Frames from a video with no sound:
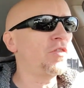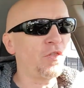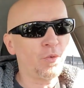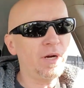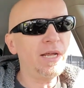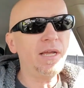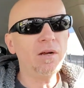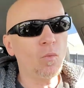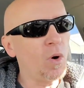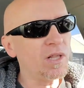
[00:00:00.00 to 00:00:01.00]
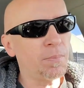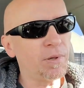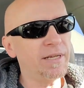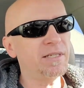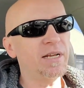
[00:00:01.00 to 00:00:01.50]
3, one of the
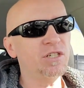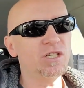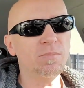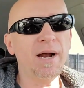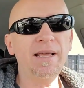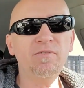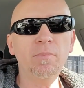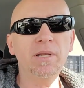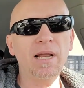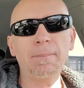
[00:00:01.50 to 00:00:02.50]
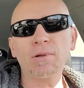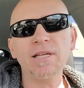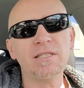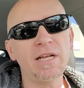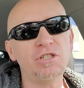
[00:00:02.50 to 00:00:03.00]
PlayStations, might even been like
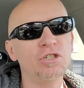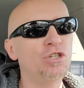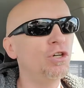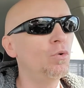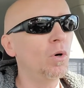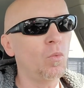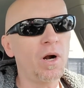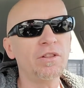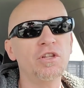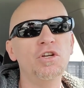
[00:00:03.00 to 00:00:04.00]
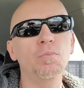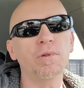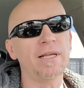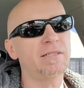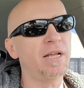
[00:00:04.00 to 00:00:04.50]
PlayStation 2, when one of the new
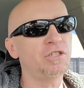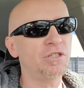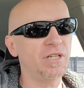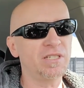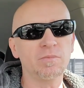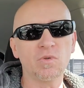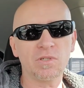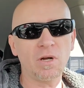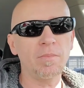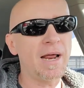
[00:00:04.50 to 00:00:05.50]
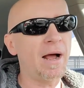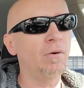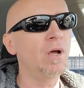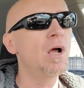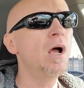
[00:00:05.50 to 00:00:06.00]
PlayStation systems was coming
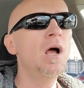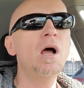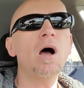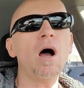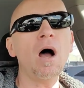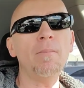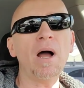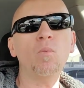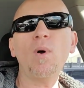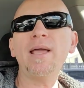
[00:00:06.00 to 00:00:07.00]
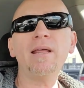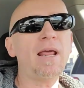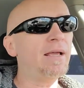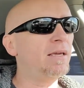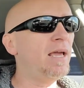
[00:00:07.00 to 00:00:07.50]
out. I went
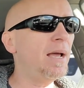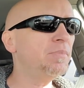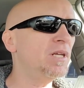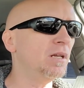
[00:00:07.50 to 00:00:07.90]
and camped in